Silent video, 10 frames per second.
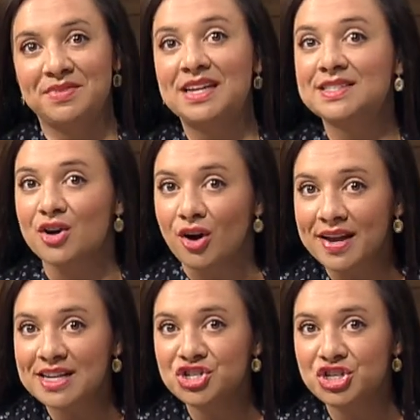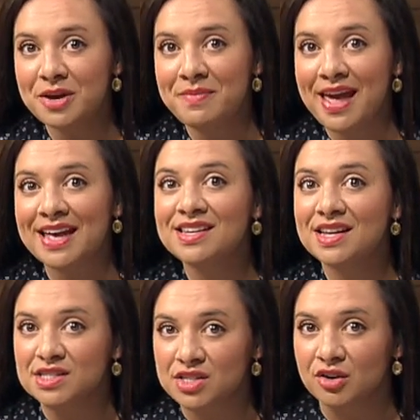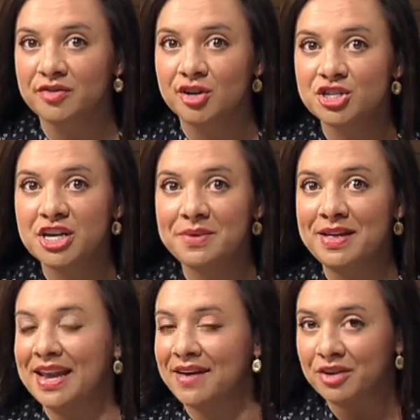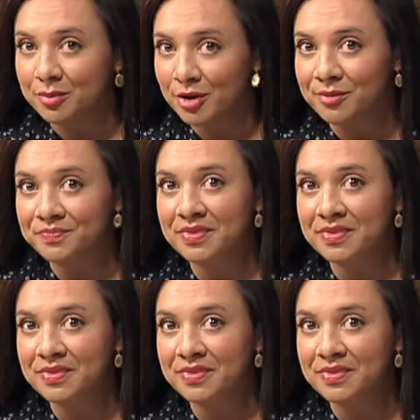Is guardianship and conservatorship inevitable?